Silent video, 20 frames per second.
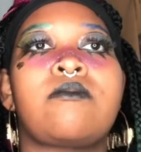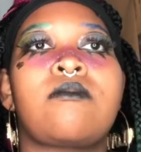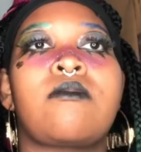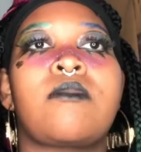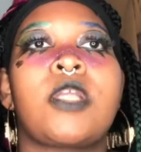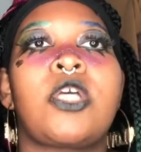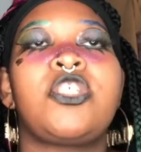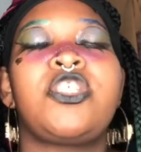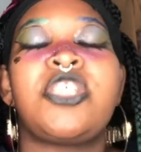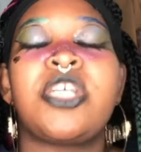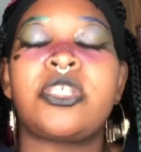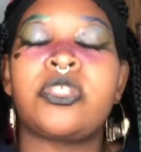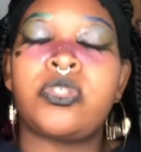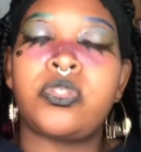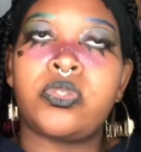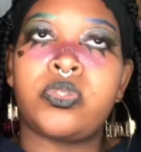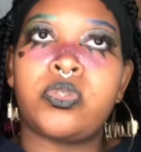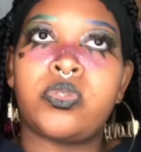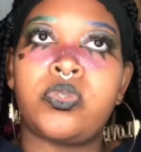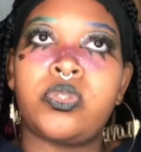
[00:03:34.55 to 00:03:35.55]
she has
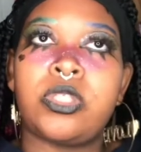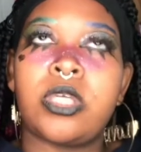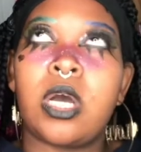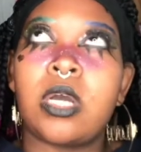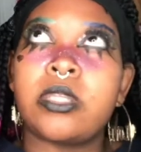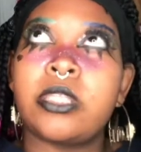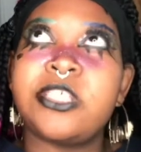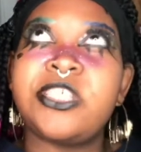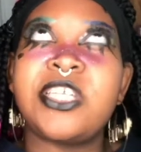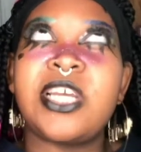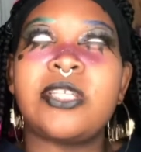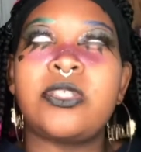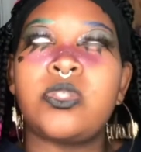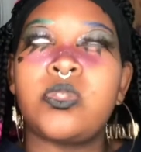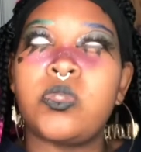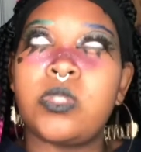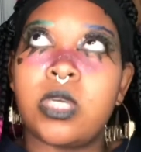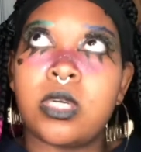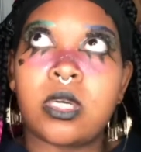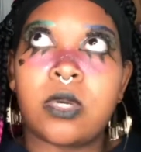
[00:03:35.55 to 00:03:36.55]
I think she had two
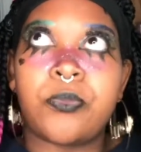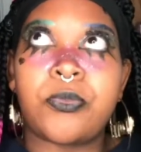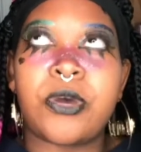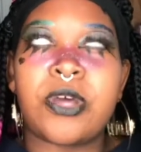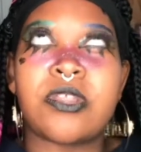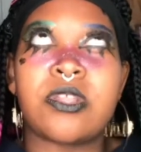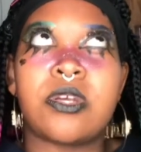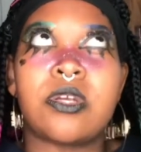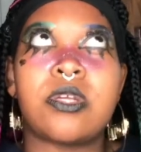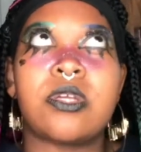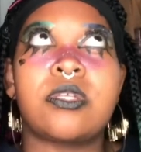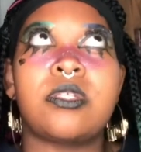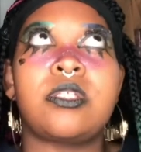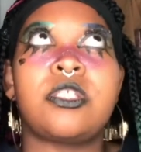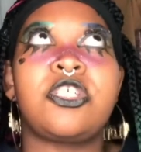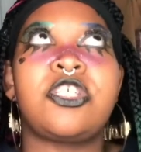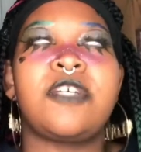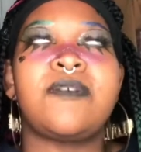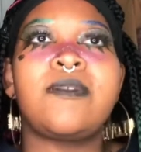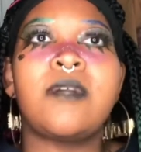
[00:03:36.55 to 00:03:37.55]
younger brothers. She
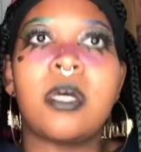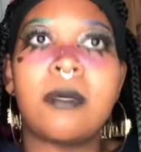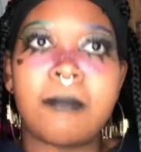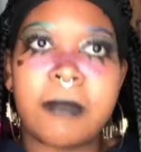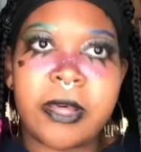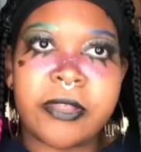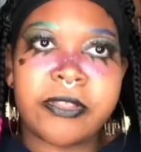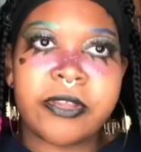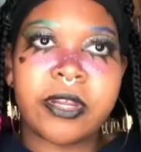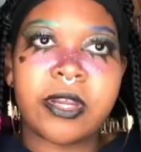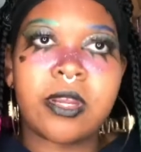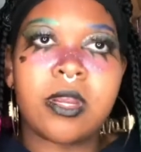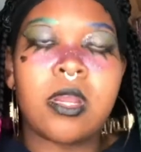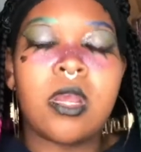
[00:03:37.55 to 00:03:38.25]
lived with her mother.